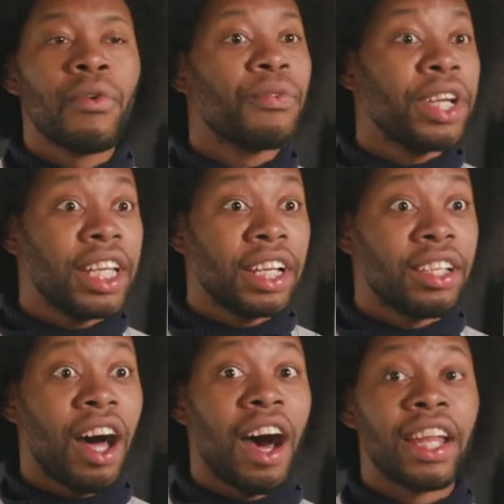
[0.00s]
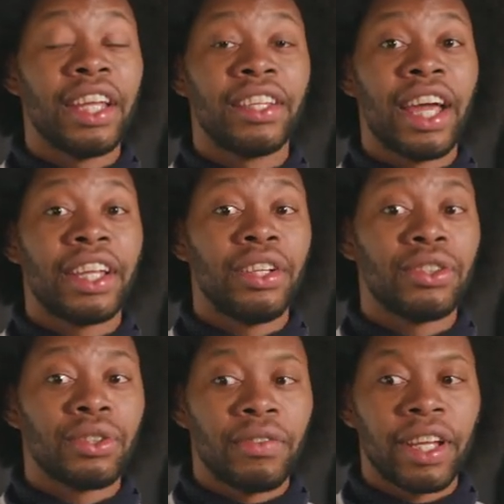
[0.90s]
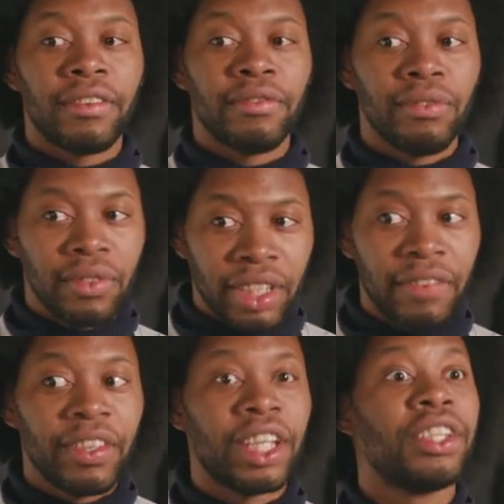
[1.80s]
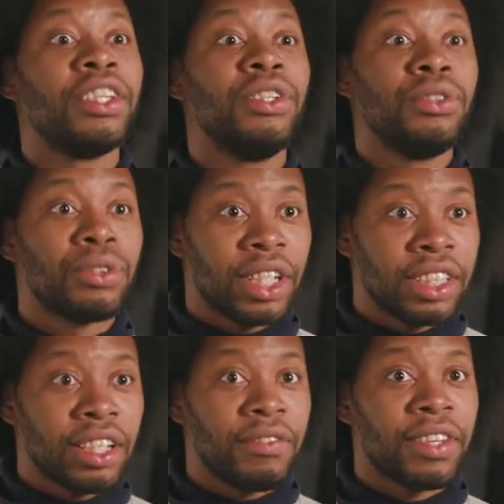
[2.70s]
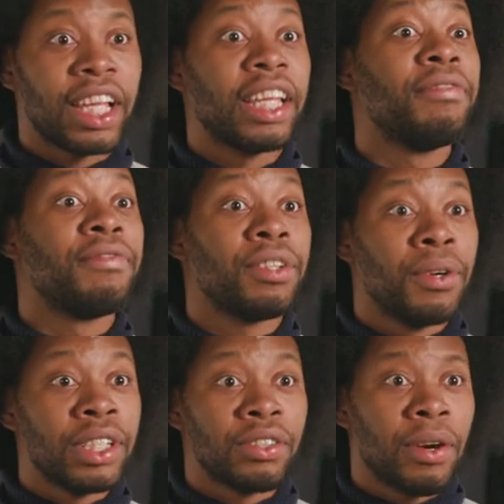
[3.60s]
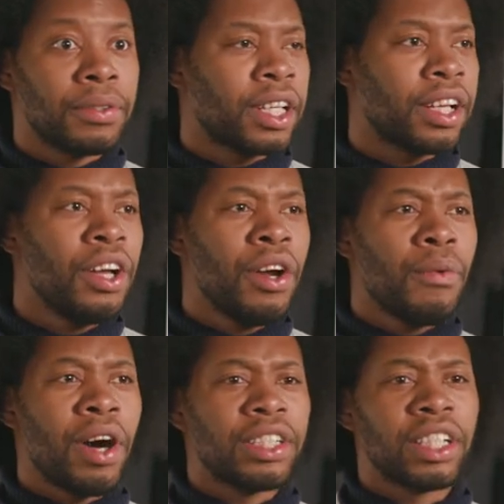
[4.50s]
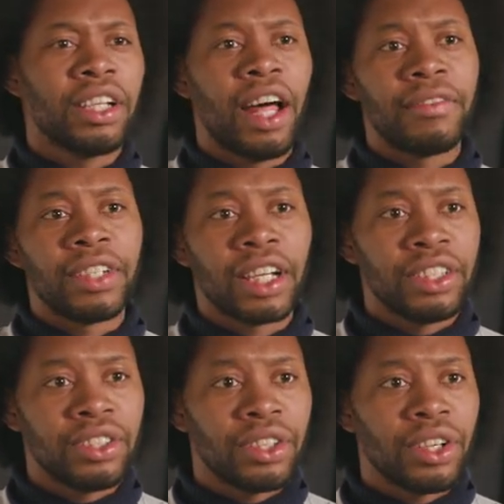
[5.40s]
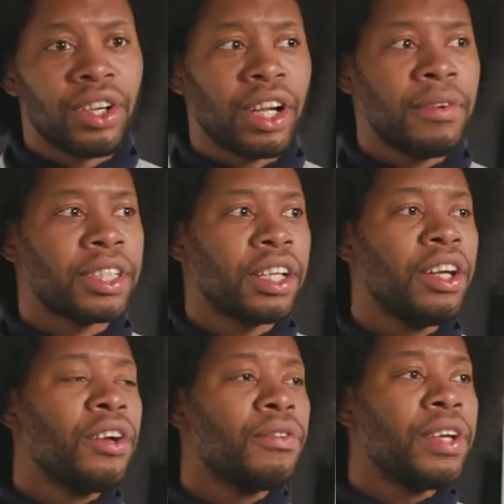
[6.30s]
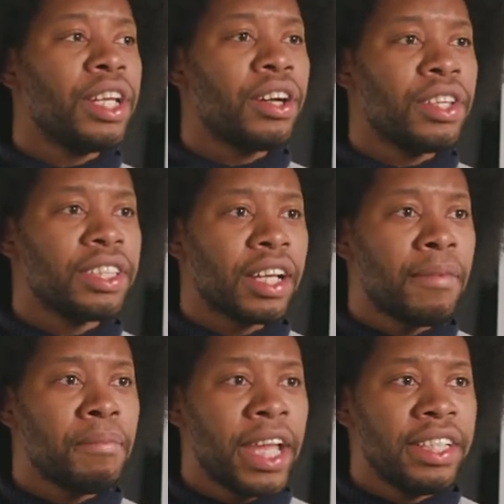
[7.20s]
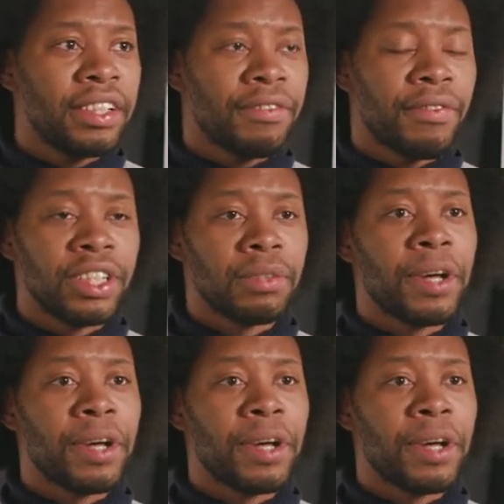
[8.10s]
reading a lot and like, you know, sort of like giving it the nutrients of like influence. So I was like watching a lot of Douglas Sirk. I was like reading all these like amazing French